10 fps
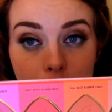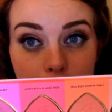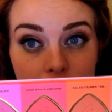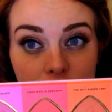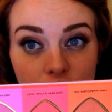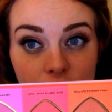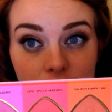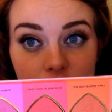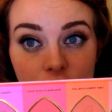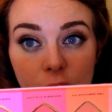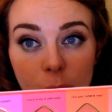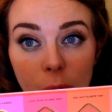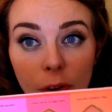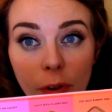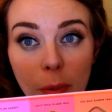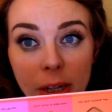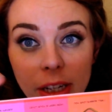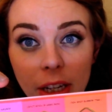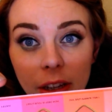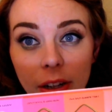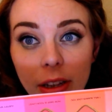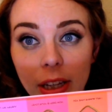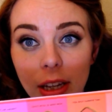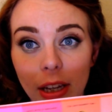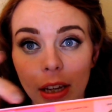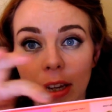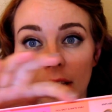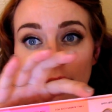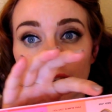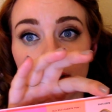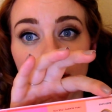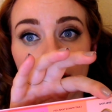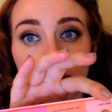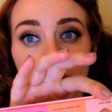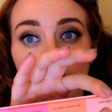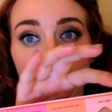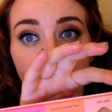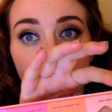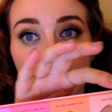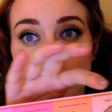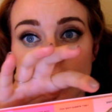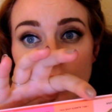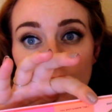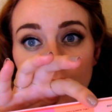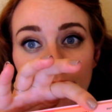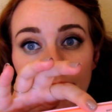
But these shades are just beautiful, particularly these two